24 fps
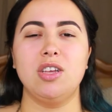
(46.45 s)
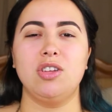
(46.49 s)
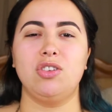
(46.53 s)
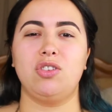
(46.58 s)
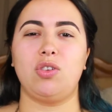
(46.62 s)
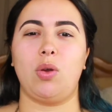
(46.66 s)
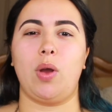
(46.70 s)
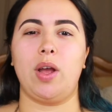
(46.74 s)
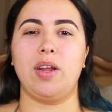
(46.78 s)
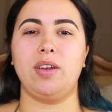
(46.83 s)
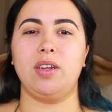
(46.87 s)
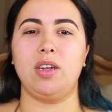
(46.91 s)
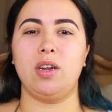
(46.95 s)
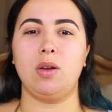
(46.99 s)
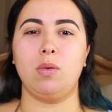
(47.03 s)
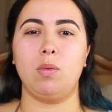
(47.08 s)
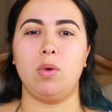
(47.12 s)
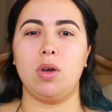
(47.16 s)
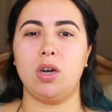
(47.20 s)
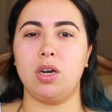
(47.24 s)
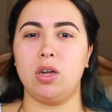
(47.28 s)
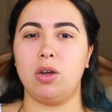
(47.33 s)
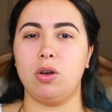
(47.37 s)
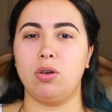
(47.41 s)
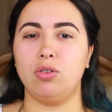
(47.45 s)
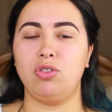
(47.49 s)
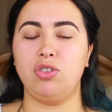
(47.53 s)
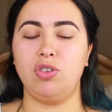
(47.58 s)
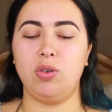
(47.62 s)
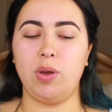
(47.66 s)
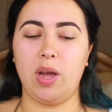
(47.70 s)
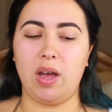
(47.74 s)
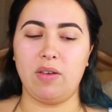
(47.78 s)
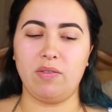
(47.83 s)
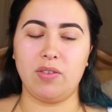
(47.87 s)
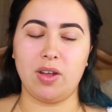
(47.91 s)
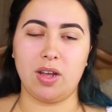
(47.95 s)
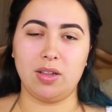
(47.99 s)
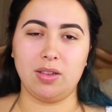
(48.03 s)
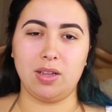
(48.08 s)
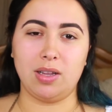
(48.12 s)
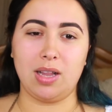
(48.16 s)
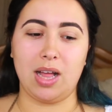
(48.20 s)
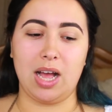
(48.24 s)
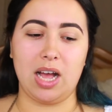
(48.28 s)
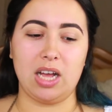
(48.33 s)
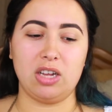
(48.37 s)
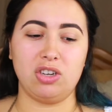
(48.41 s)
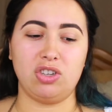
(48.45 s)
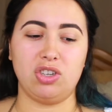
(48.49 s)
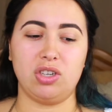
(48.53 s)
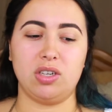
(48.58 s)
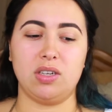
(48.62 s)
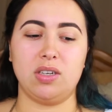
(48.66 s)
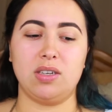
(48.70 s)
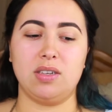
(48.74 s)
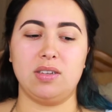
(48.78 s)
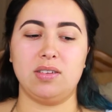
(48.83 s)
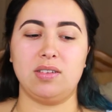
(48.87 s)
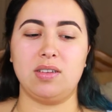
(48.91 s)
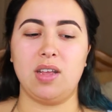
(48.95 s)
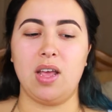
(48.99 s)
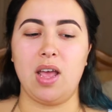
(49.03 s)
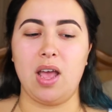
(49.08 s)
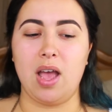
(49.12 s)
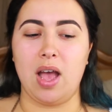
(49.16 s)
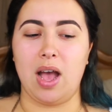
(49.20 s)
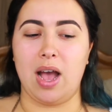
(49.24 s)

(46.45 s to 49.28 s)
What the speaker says: So I didn't want to go too heavy on the lashes.